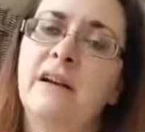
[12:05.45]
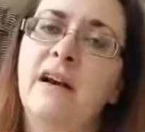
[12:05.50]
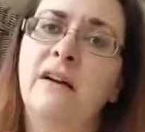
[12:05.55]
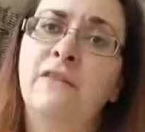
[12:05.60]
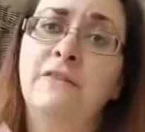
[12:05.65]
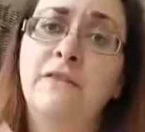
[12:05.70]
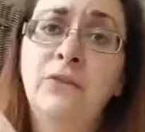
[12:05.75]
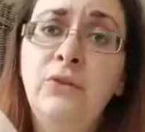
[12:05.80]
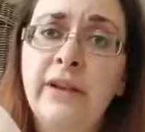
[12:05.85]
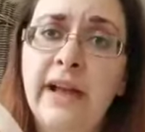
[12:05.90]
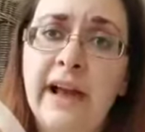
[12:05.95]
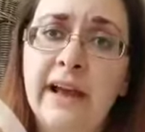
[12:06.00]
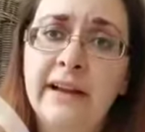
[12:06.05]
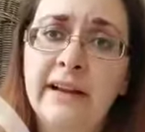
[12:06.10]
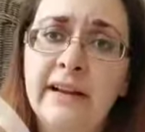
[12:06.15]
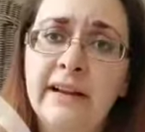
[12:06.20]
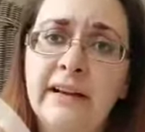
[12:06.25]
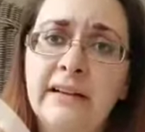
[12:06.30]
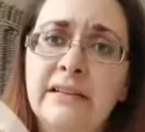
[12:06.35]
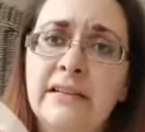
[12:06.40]
a food
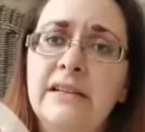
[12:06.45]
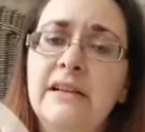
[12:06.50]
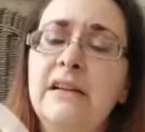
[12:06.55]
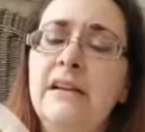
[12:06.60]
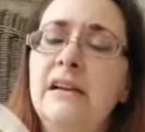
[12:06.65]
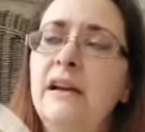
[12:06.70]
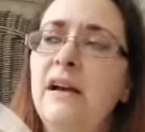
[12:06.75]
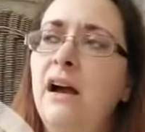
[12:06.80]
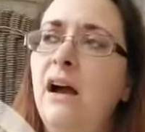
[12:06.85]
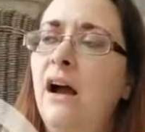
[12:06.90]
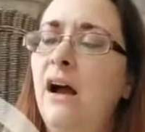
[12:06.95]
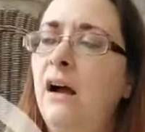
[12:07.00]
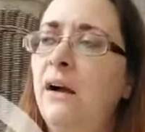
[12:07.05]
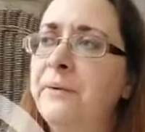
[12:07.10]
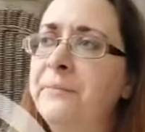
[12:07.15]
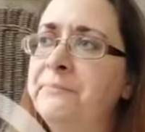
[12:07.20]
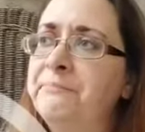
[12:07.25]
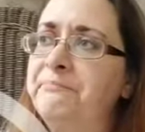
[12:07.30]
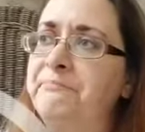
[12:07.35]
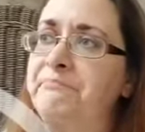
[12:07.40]
addict.
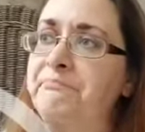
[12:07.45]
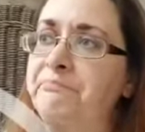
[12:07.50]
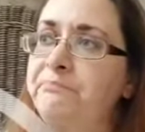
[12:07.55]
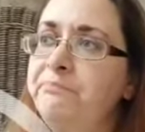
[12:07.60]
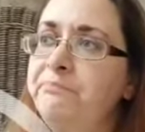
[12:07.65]
Um,